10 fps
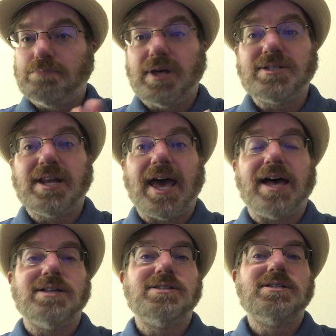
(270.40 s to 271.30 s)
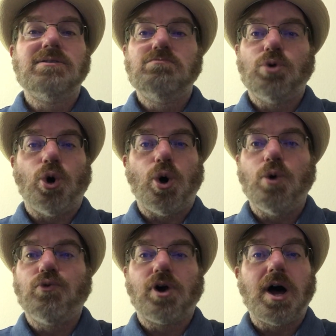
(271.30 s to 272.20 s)
Plus it has
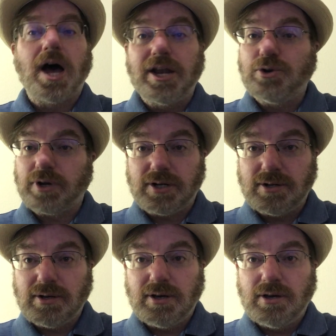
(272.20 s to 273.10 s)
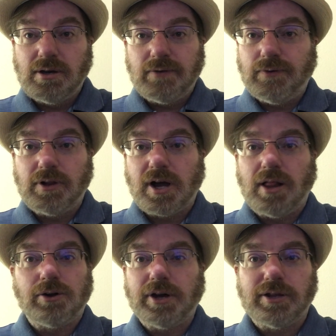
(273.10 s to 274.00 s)
over 100 full
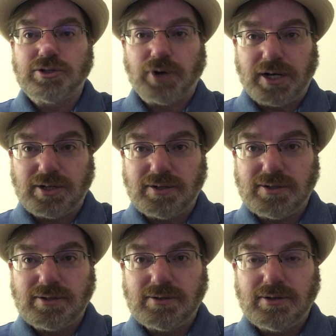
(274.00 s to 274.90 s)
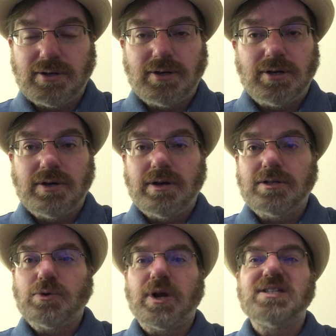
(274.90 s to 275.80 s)
color illustrations.
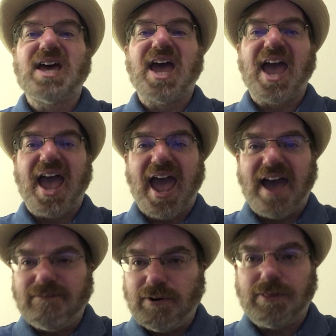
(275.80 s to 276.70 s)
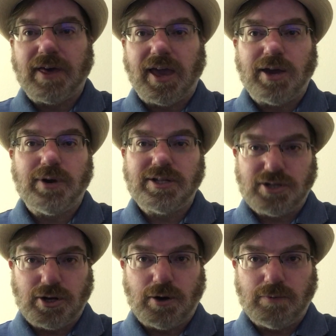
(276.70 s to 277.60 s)
So it has everything you need
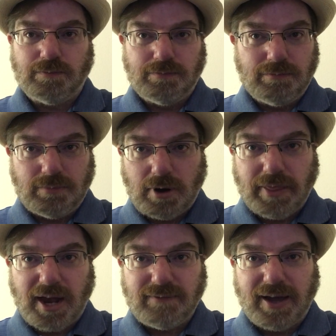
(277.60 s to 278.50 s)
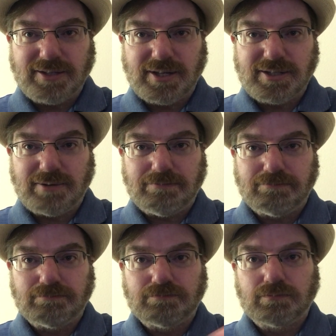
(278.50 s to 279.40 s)
to know on that advanced system.
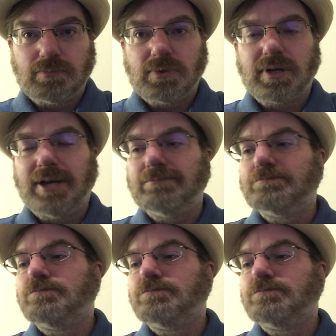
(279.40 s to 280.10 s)
Okay.